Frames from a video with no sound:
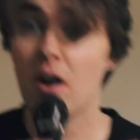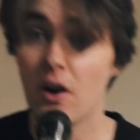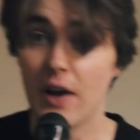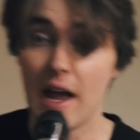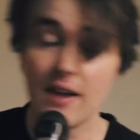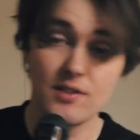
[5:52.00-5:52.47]

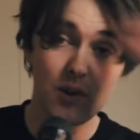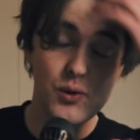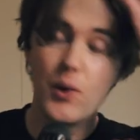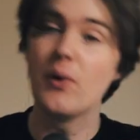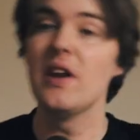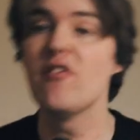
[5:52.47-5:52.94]
Okay, so
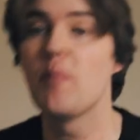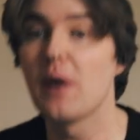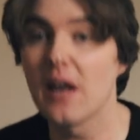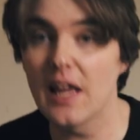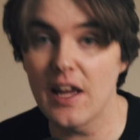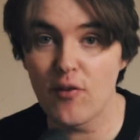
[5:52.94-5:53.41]
you'll never
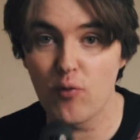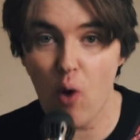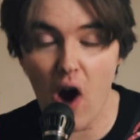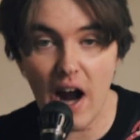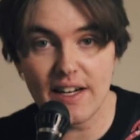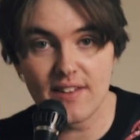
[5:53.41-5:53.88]
believe
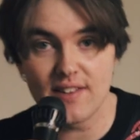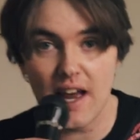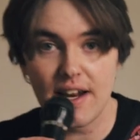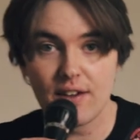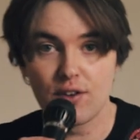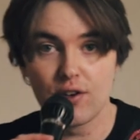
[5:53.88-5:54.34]
what I
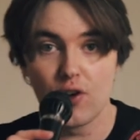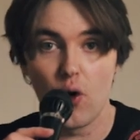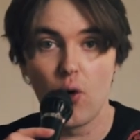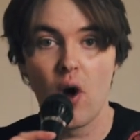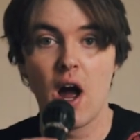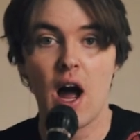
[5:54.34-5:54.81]
decided to do.
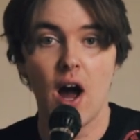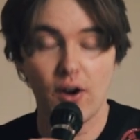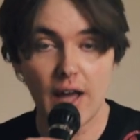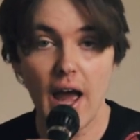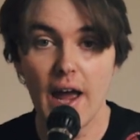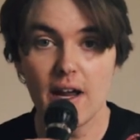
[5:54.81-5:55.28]

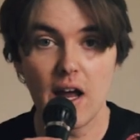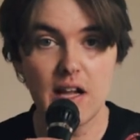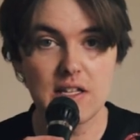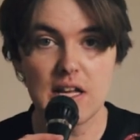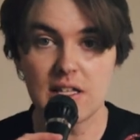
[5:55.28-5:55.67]
Okay? It,